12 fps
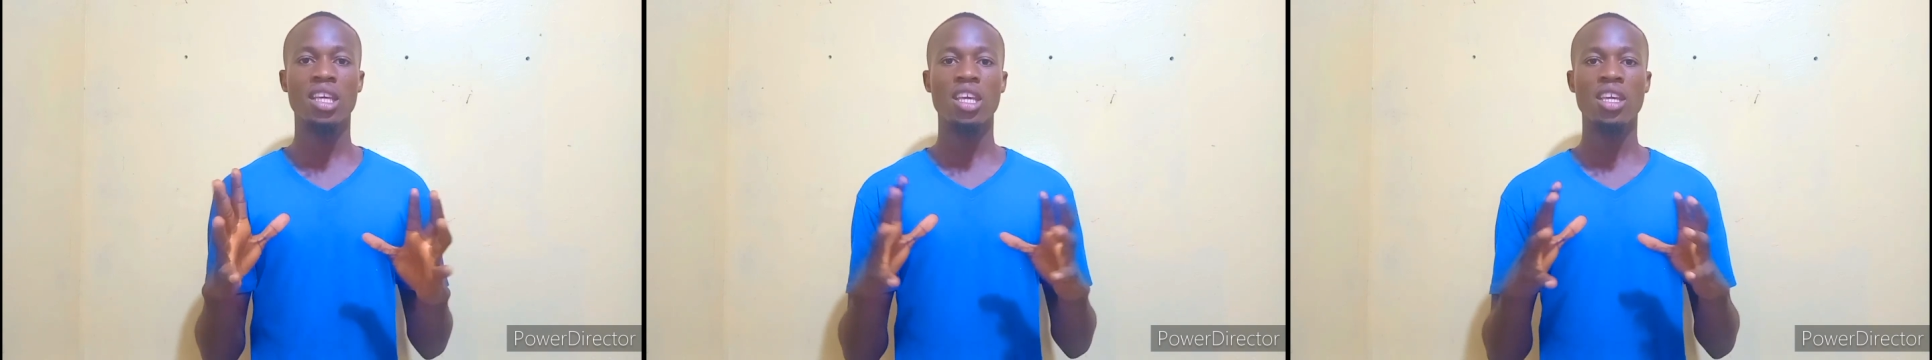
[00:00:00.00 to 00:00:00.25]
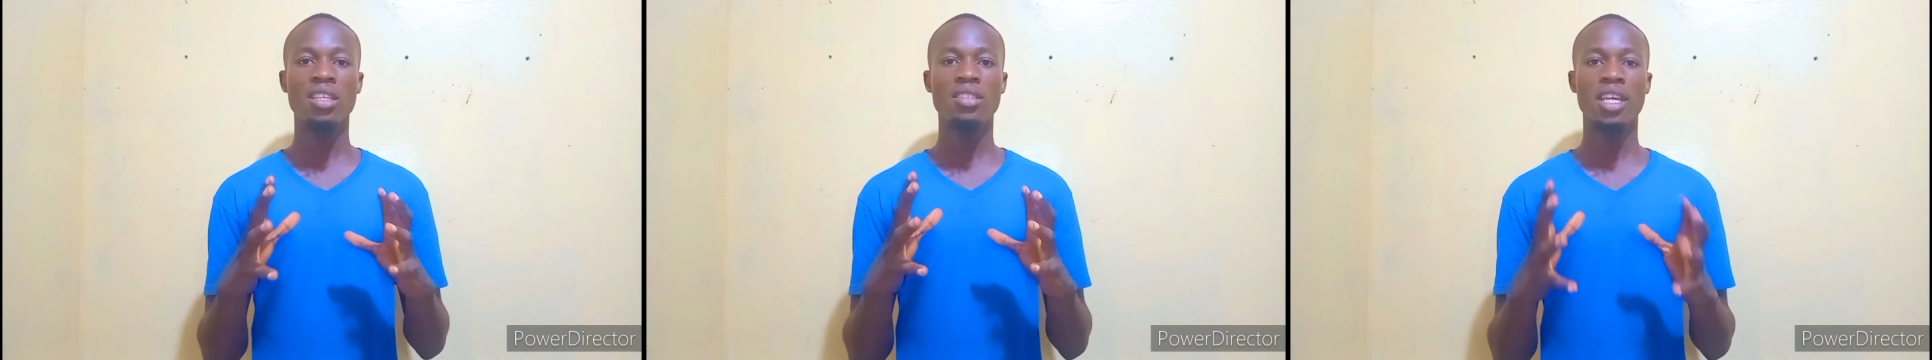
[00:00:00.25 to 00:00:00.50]

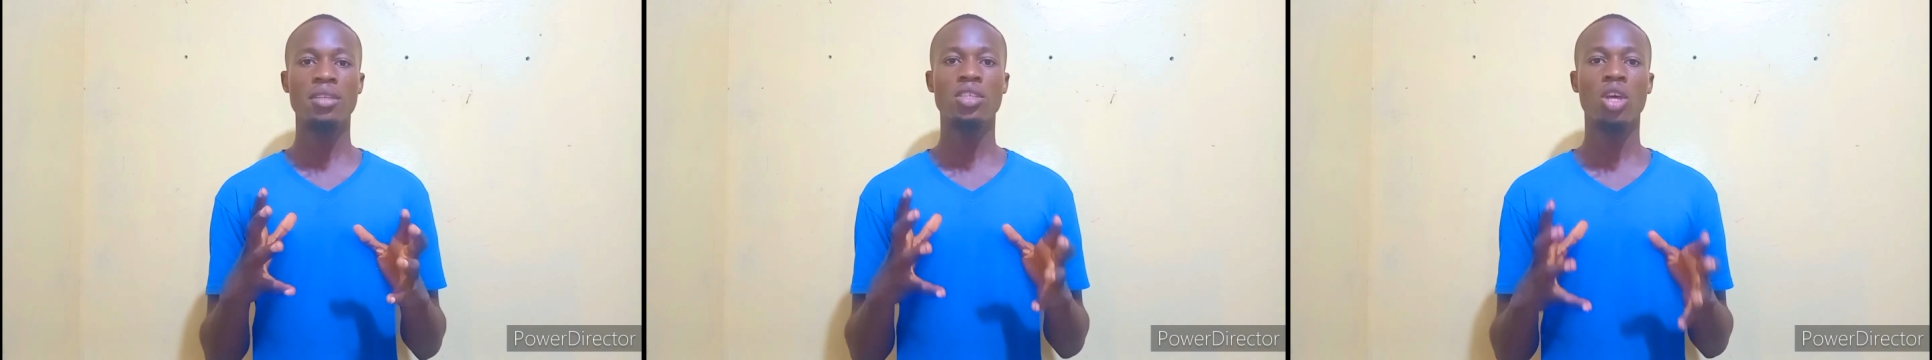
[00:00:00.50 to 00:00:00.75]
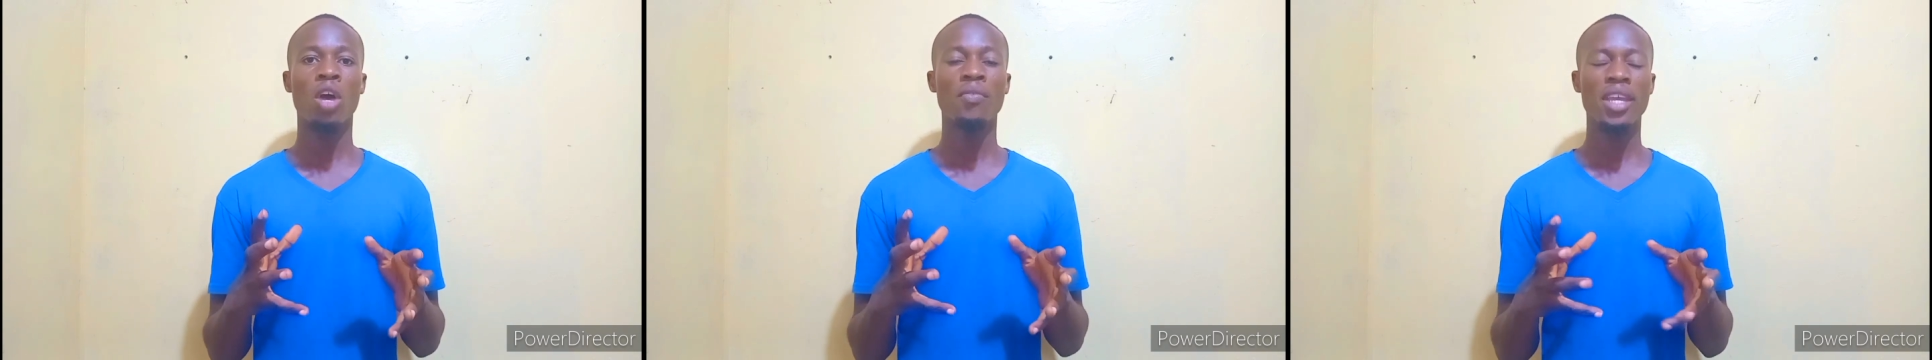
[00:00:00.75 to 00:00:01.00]
in terms
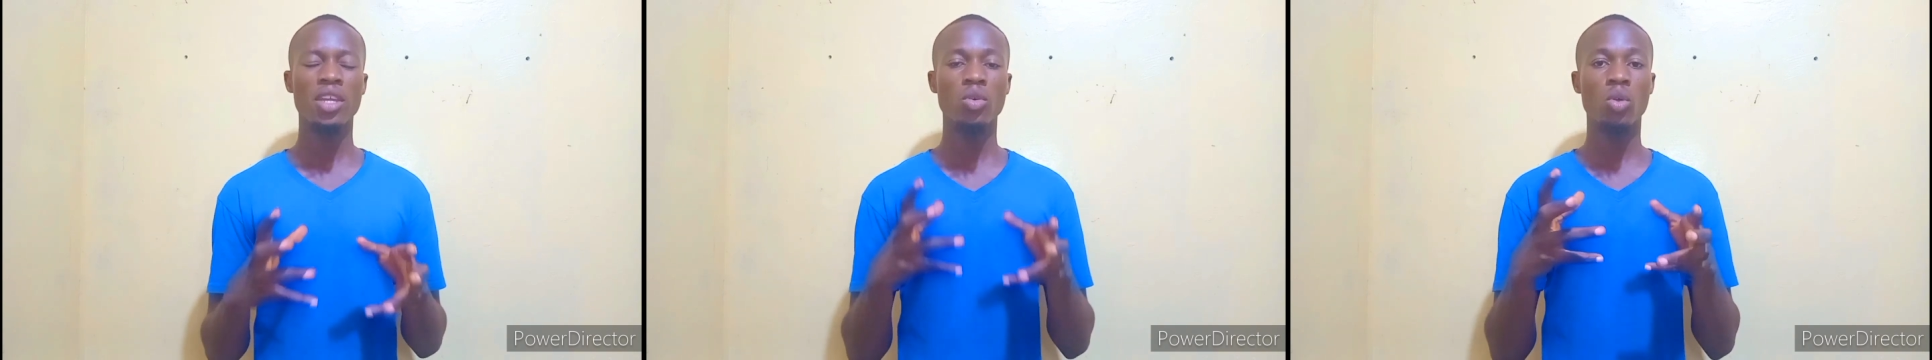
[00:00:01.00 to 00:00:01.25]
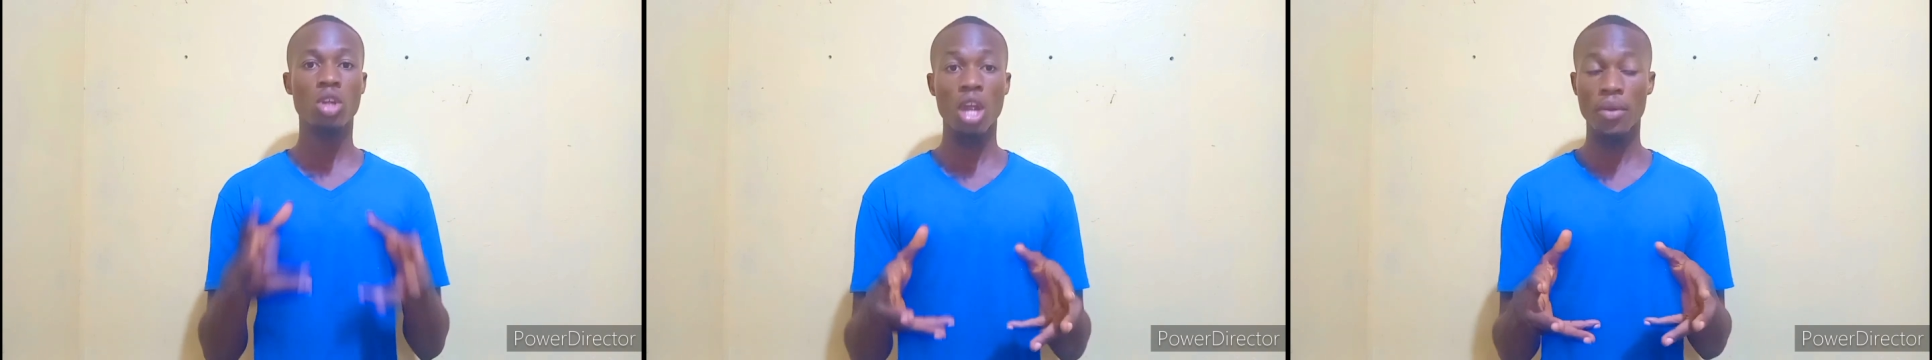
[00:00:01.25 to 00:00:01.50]
of its
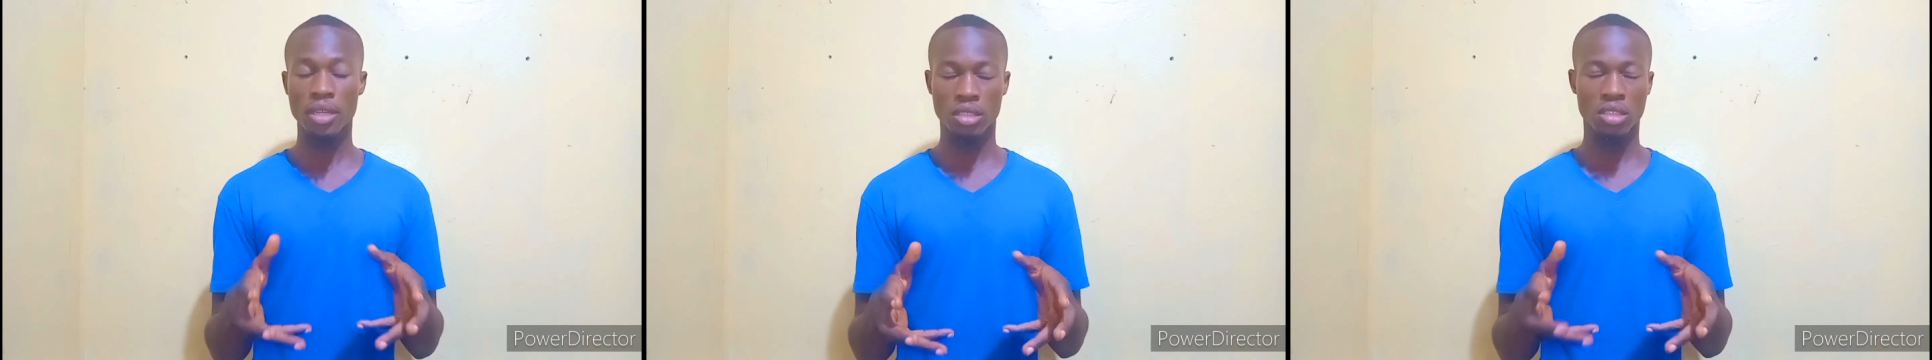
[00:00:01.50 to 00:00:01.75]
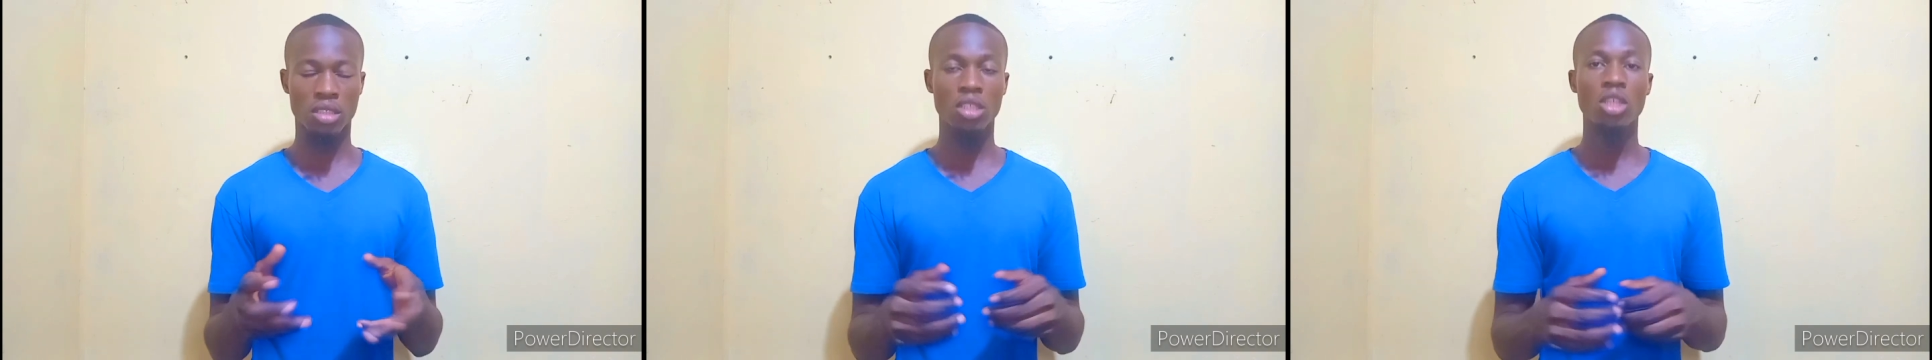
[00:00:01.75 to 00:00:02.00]

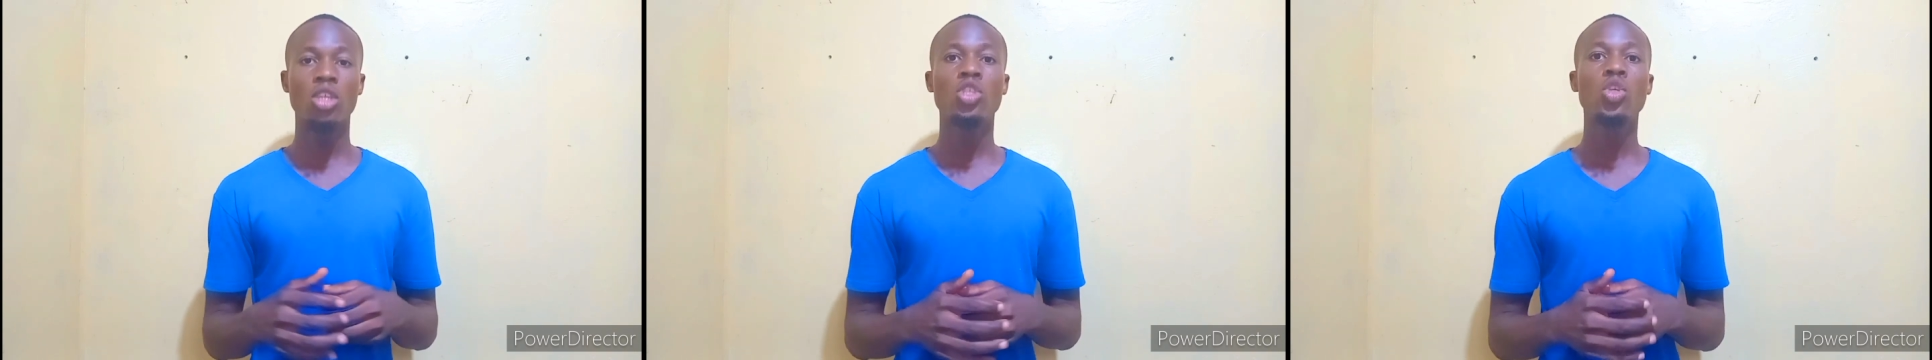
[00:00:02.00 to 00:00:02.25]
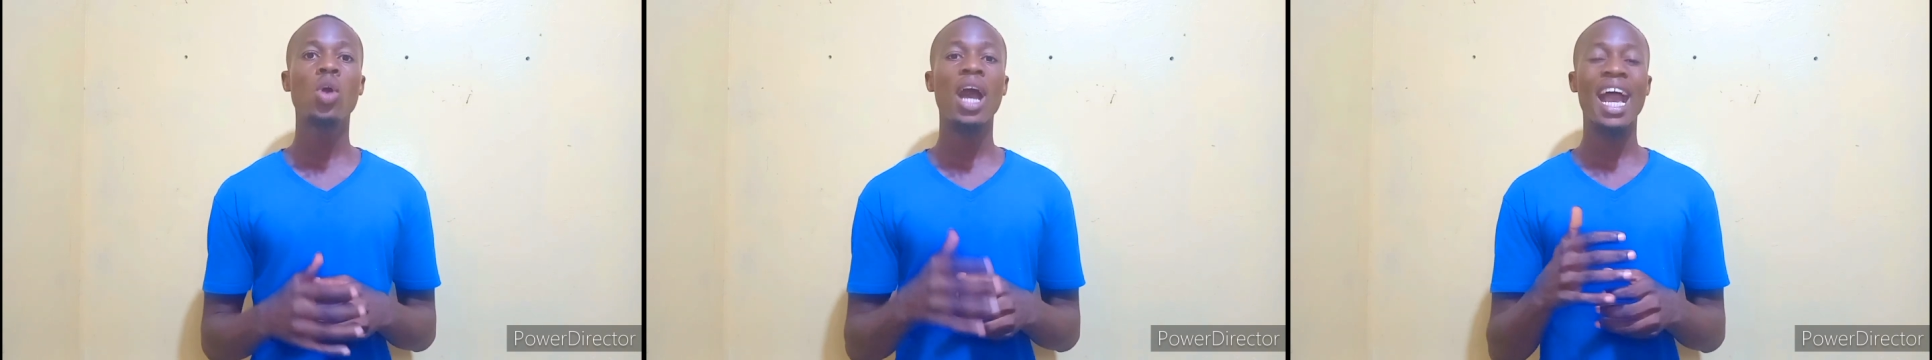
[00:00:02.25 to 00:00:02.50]
occurrence.
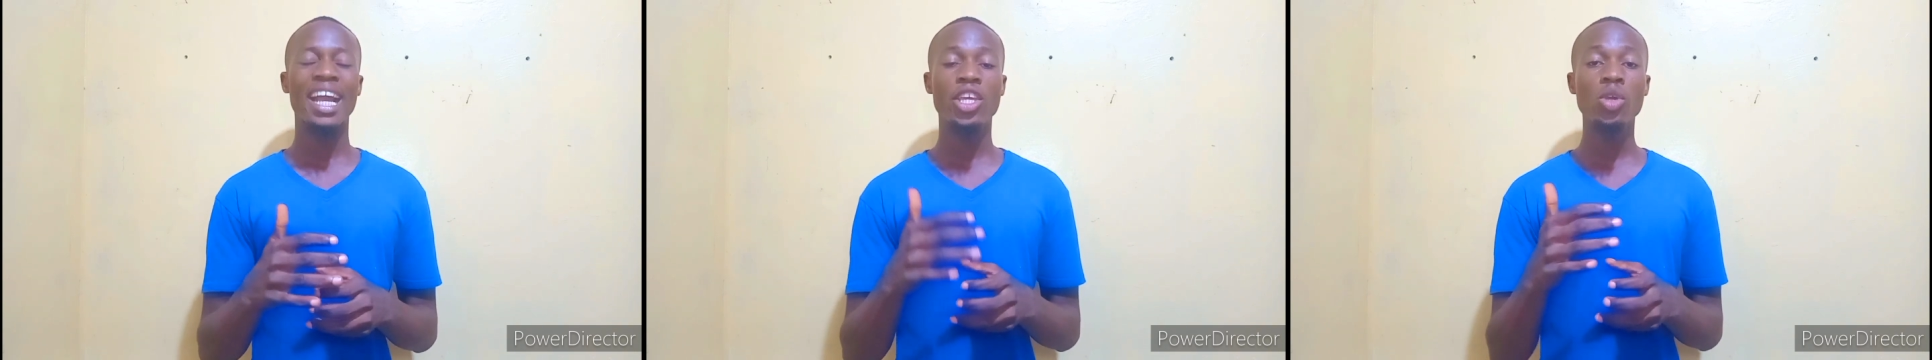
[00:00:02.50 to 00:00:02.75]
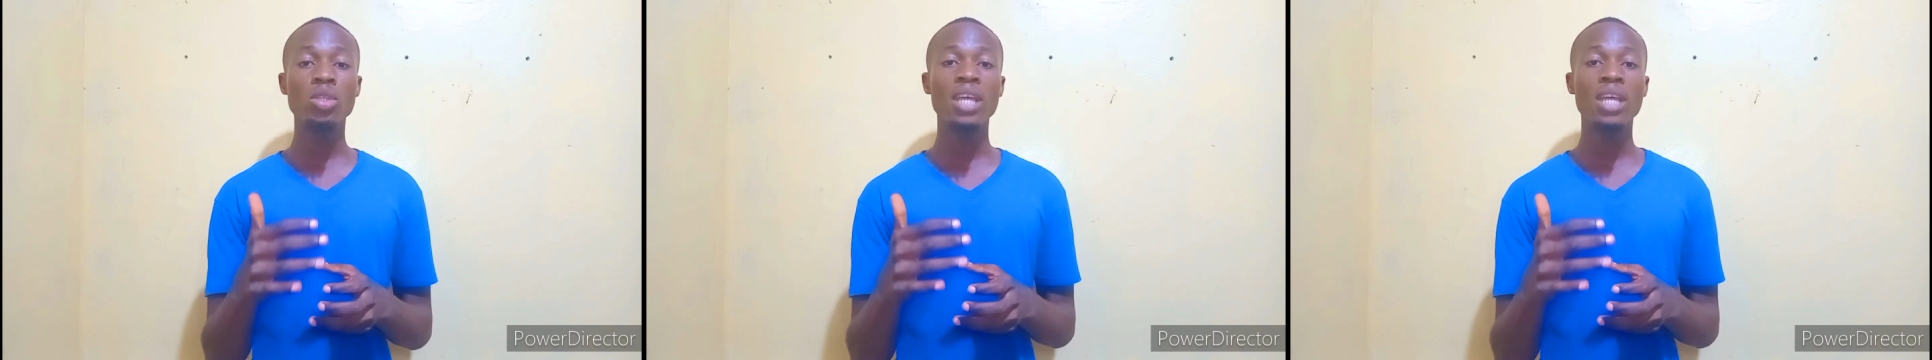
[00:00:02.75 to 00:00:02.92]
So acute